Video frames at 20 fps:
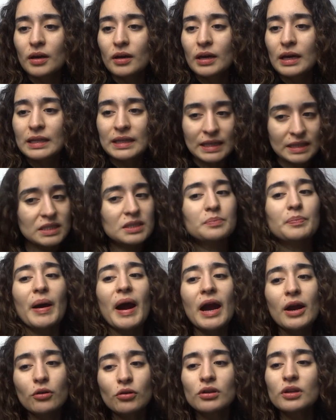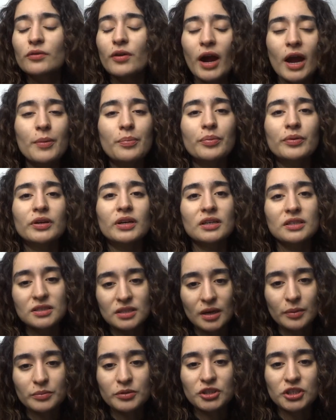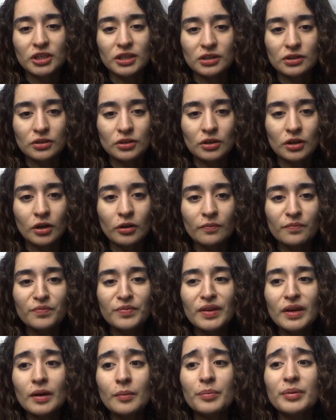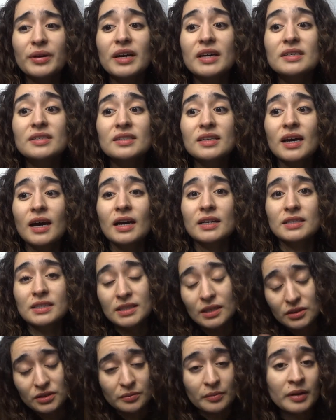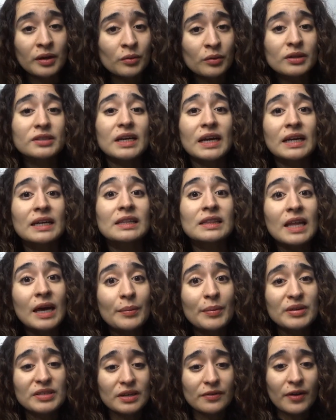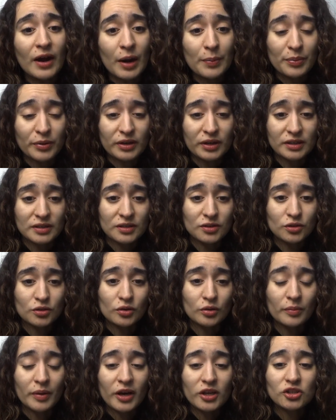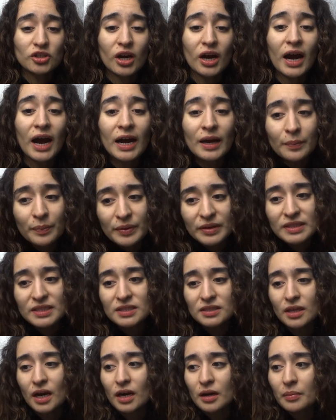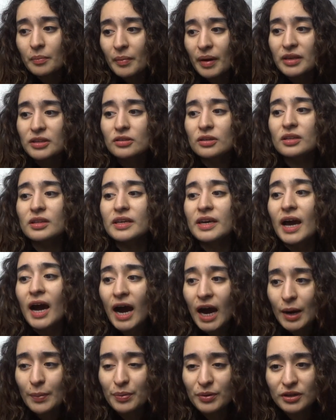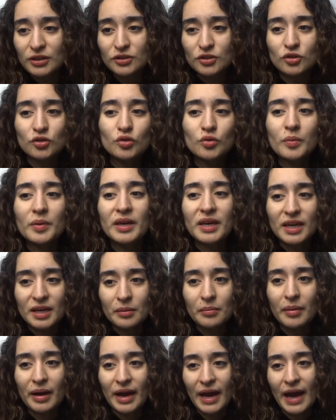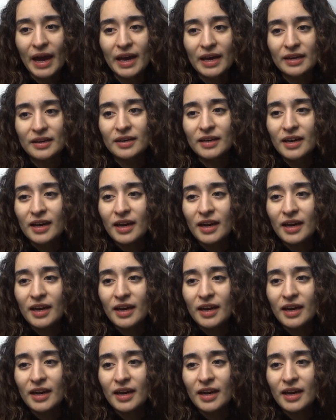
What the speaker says: in that spiral of hyper consumption, you know? Because since I was a minimalist, I didn't let myself hyper consume. So I'd be stuck mentally hyper consuming in my head,